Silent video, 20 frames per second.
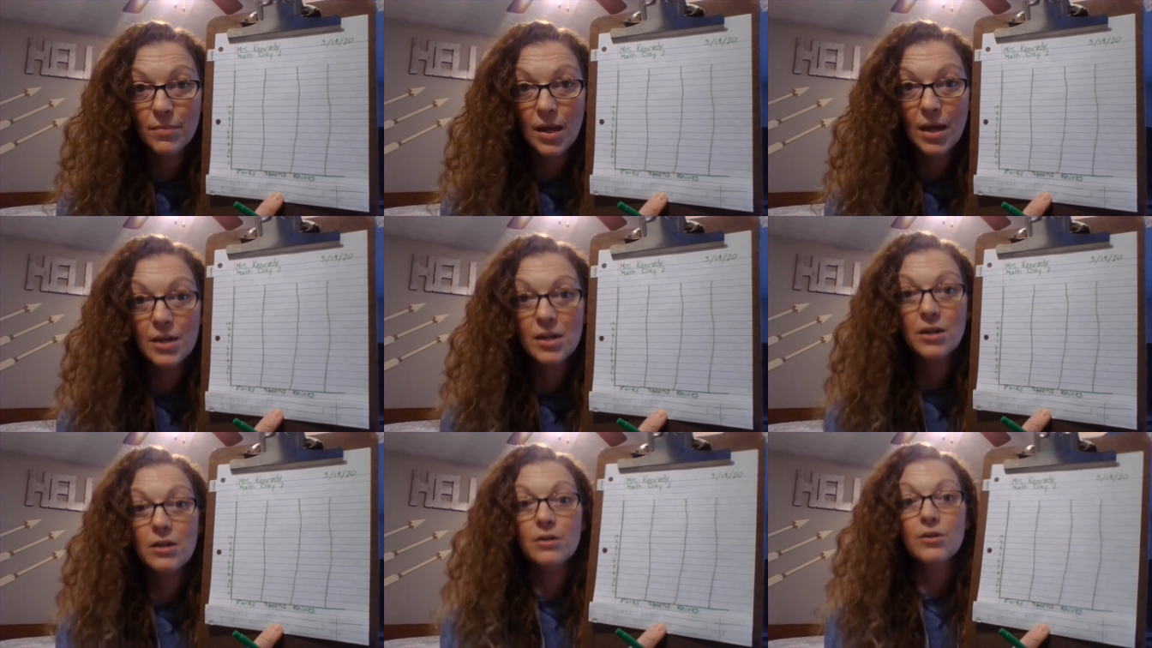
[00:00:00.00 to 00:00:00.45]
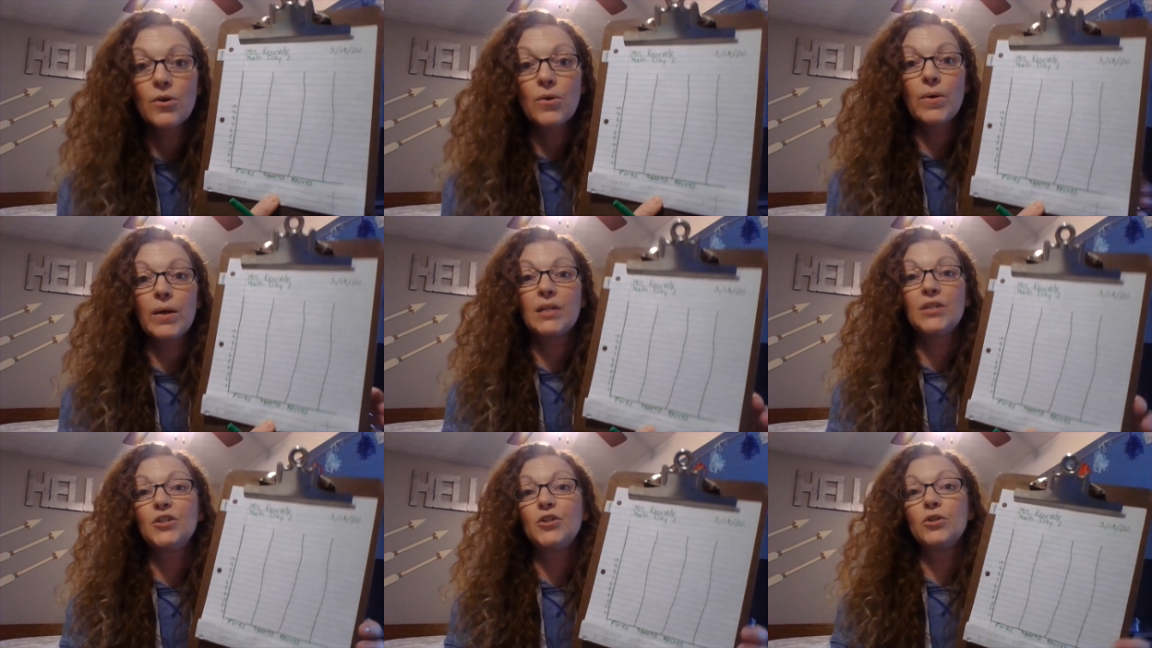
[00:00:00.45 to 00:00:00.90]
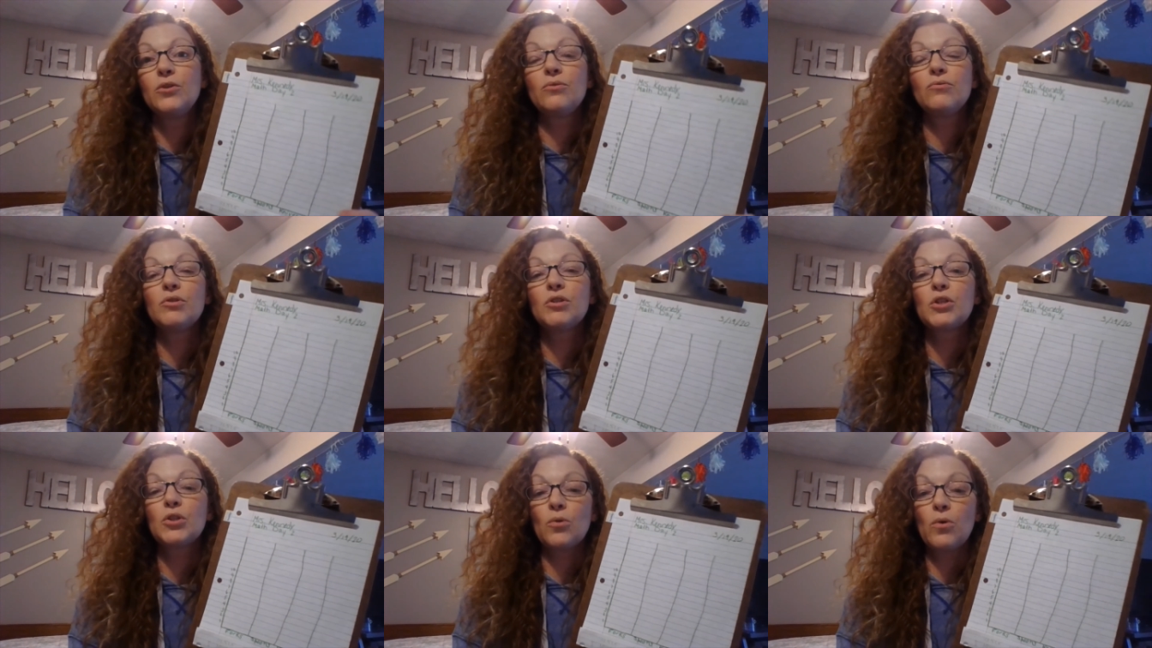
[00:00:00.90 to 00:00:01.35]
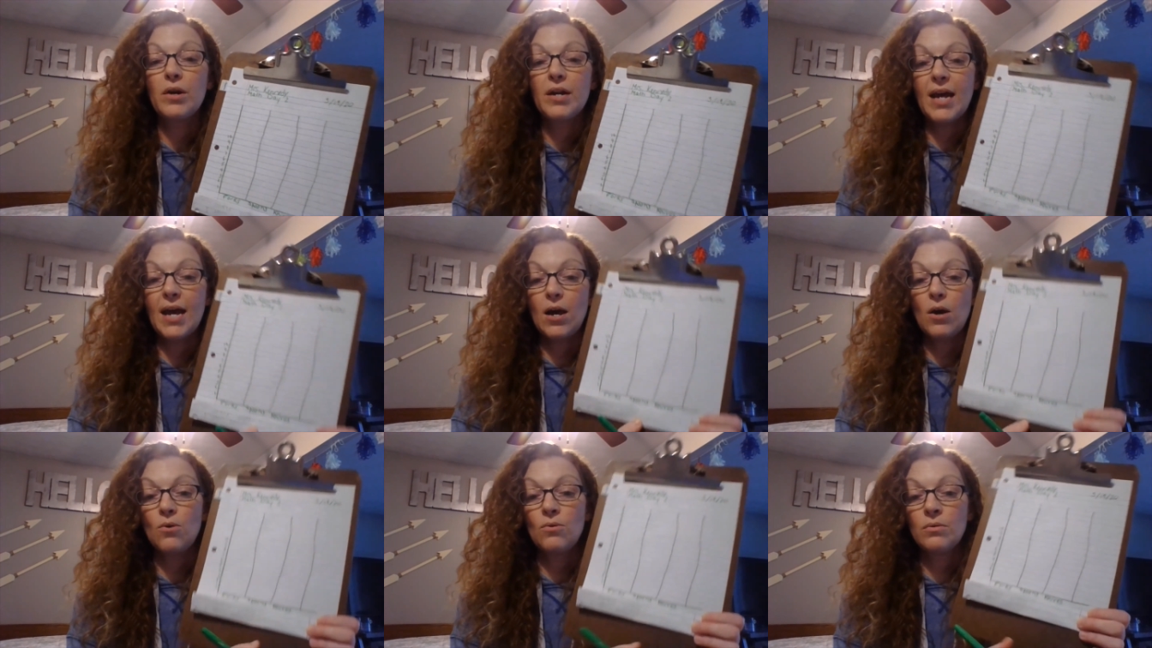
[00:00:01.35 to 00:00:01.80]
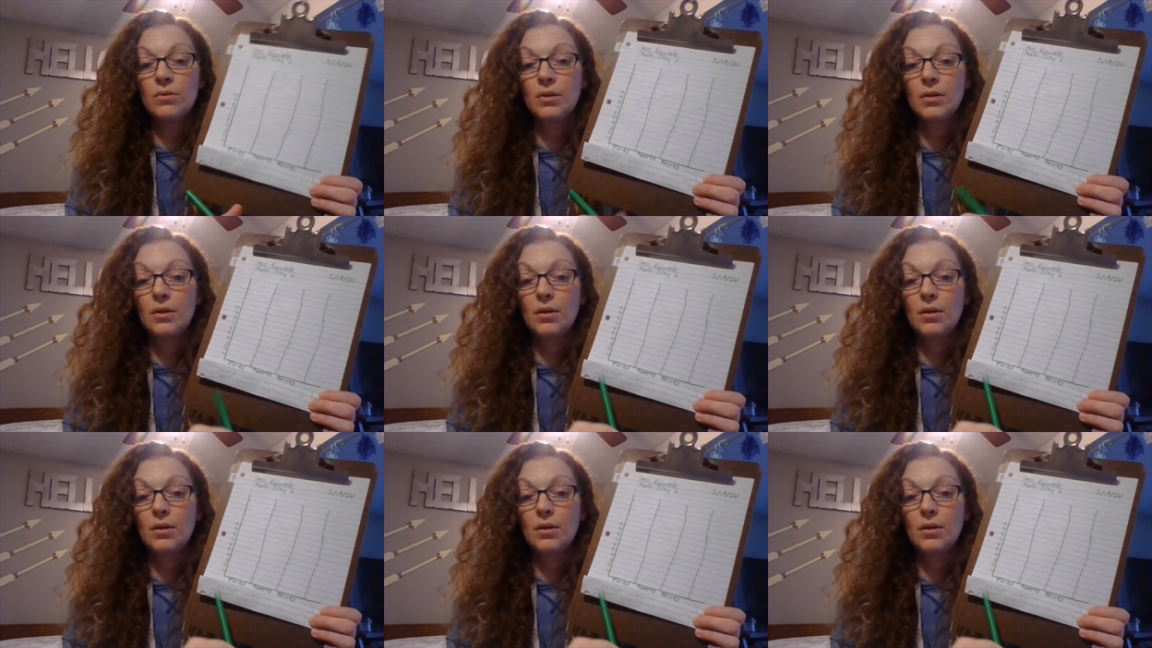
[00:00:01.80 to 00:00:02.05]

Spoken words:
And you're going to sort out